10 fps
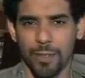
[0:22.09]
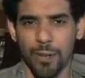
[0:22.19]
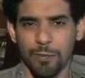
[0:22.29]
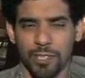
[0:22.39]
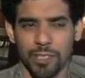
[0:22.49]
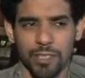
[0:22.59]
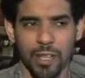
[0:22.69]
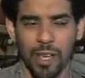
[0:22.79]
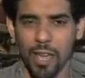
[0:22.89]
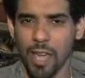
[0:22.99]
I mean, it was just
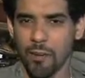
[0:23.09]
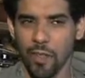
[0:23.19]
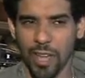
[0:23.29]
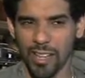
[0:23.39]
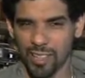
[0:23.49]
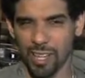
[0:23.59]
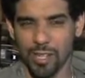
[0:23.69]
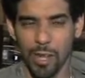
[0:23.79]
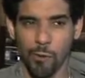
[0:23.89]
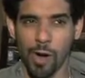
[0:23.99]
everything I
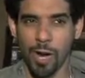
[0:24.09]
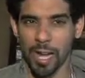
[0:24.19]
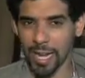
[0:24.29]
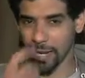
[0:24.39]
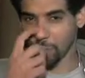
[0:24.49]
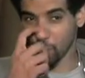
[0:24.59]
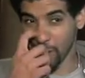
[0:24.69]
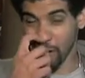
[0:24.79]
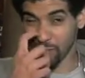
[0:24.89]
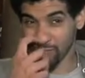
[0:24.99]
touched I won, and I got up to
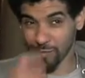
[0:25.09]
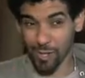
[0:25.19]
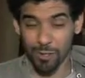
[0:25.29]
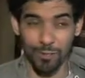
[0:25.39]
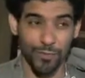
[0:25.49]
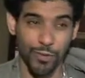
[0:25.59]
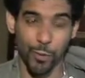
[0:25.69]
about, you know,